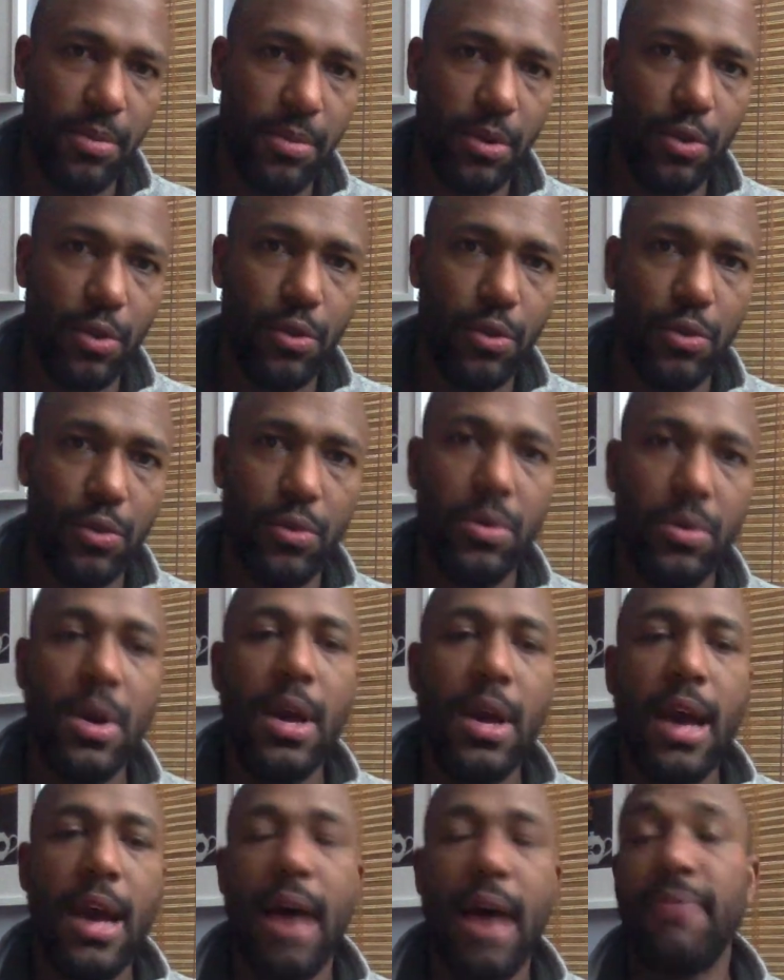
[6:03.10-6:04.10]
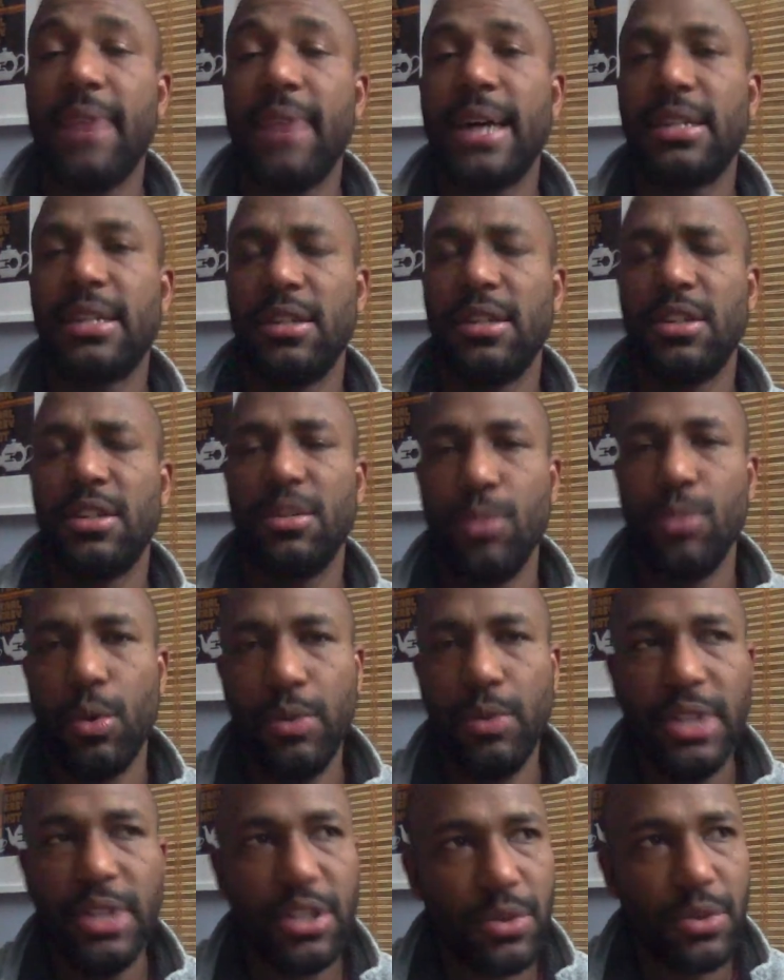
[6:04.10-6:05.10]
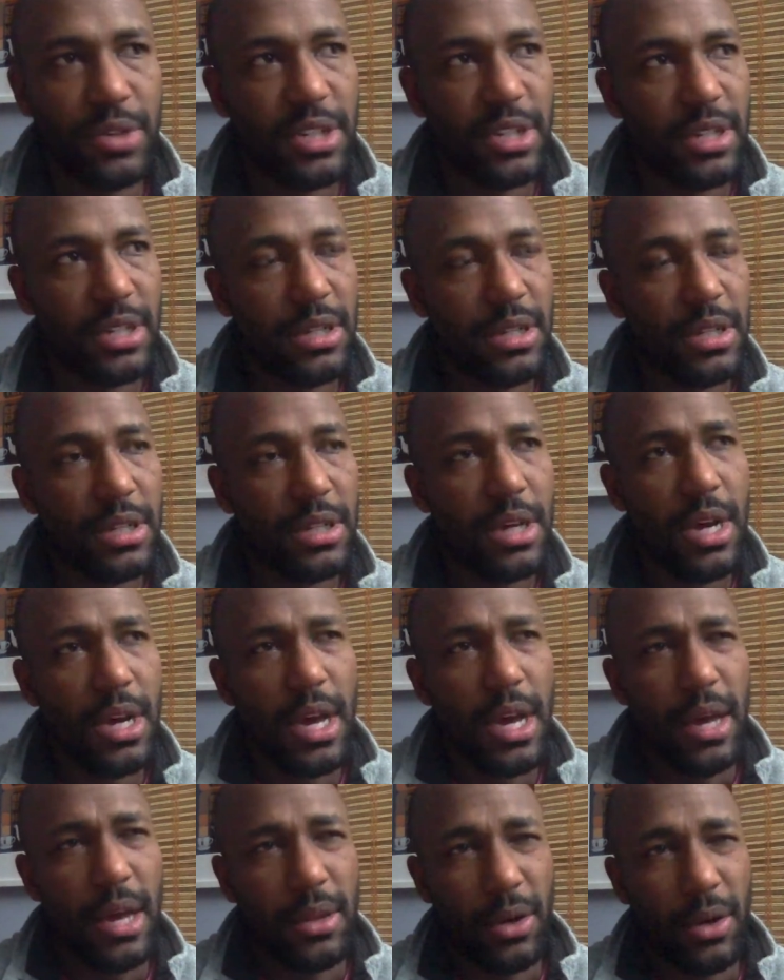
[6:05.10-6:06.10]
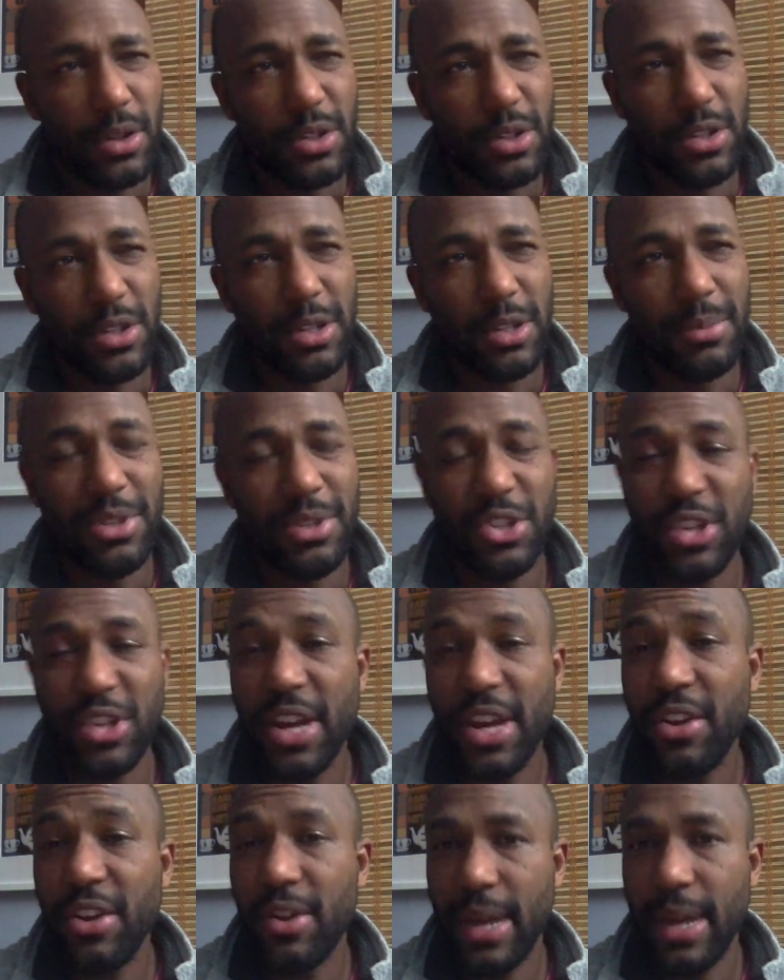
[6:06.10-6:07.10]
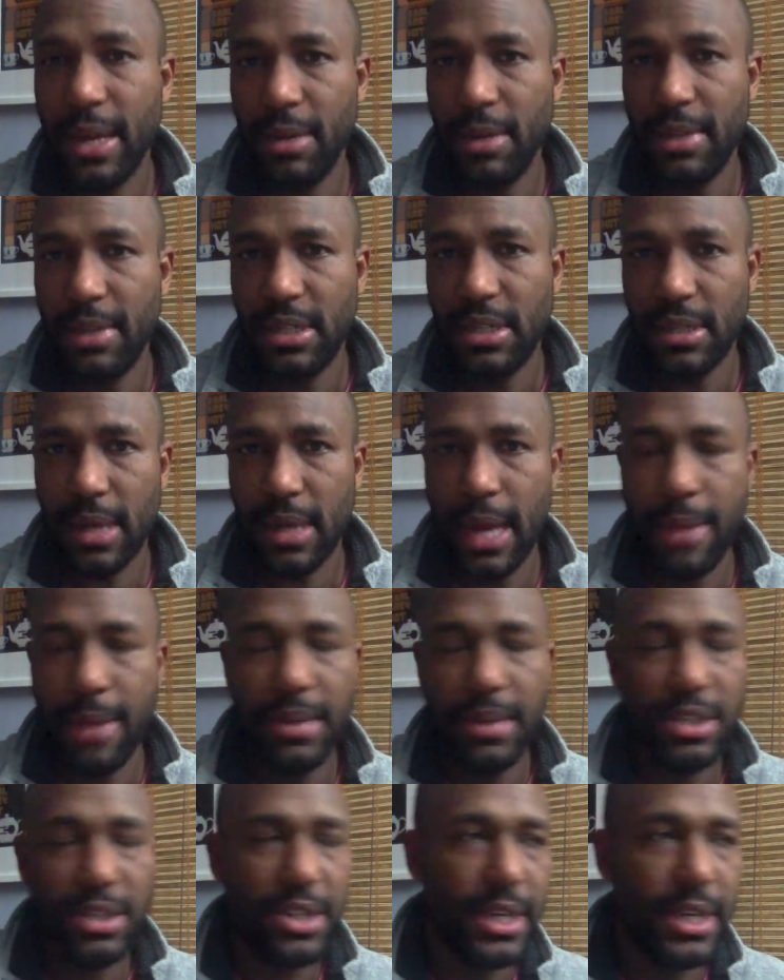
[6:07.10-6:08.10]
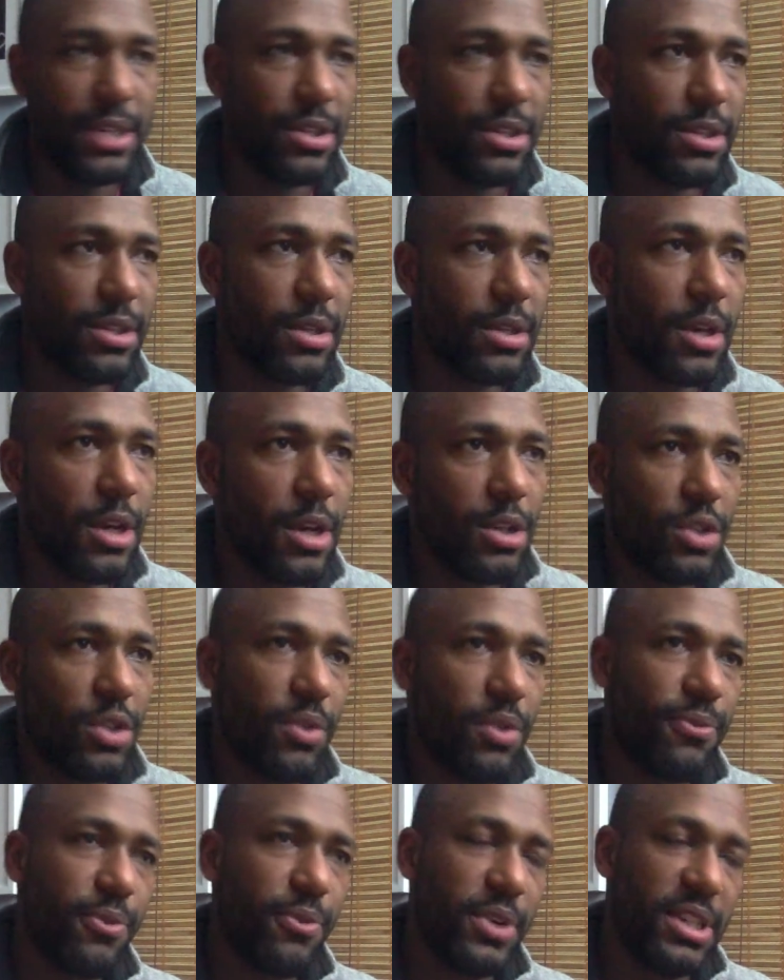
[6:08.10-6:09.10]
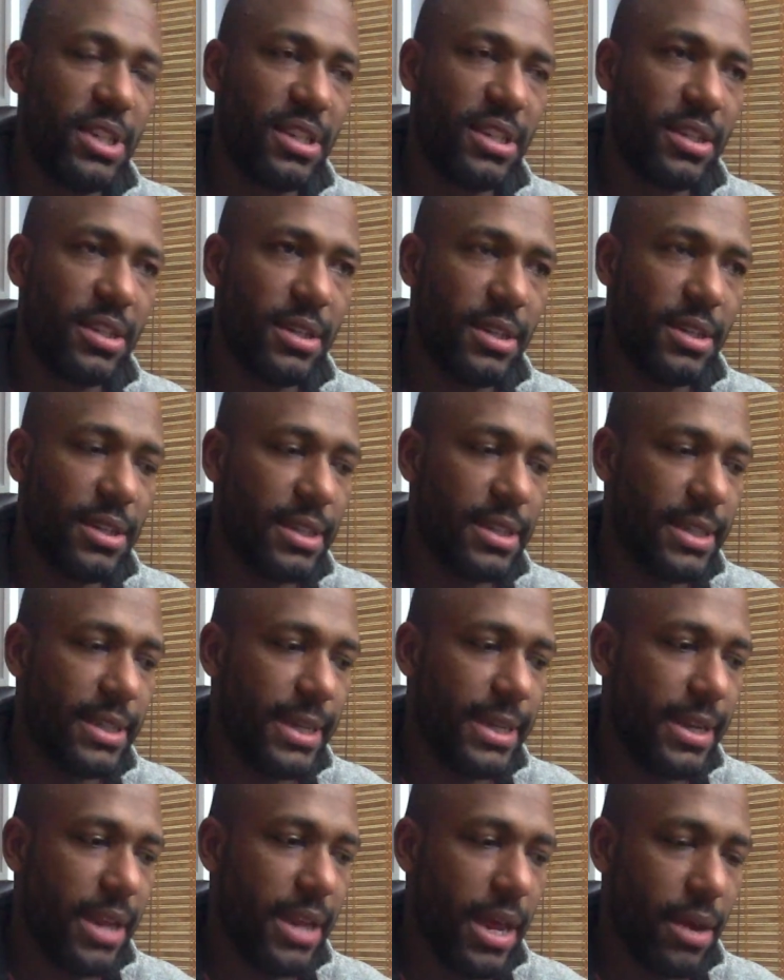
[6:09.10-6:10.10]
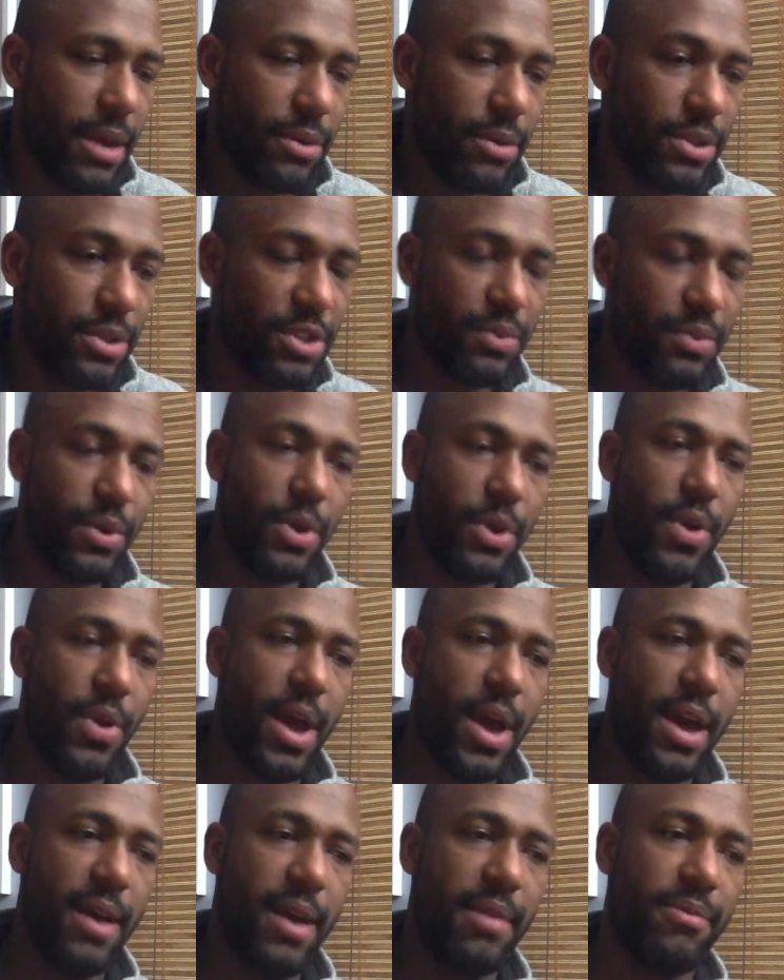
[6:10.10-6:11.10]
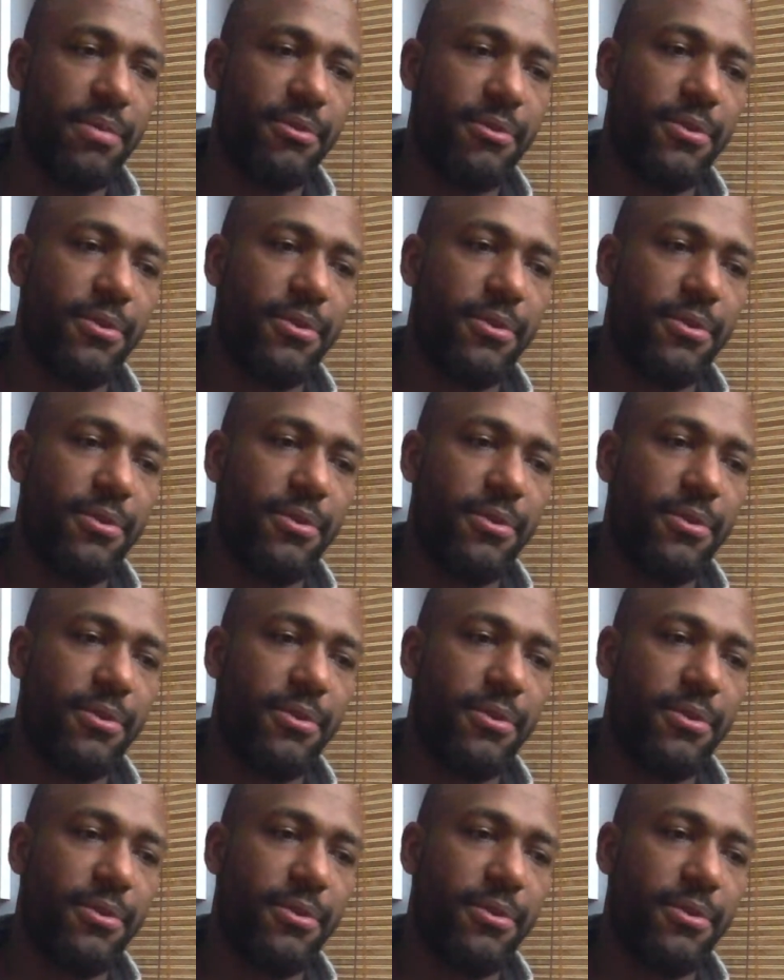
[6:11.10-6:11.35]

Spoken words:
who have access to more resources. There are also some gendered elements of climate change. So for instance, in areas where you have